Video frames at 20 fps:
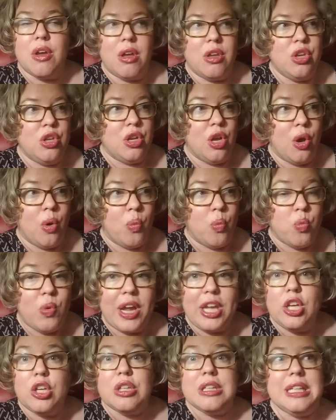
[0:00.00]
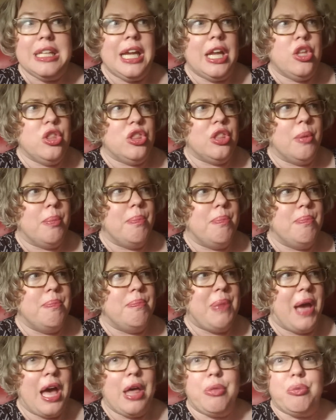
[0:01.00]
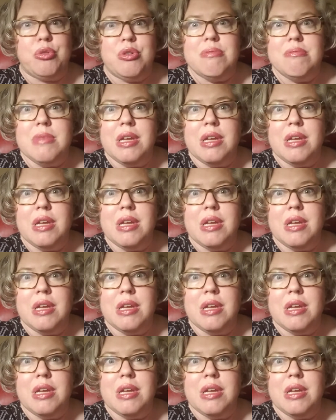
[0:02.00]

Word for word: you know, regularly in the bathroom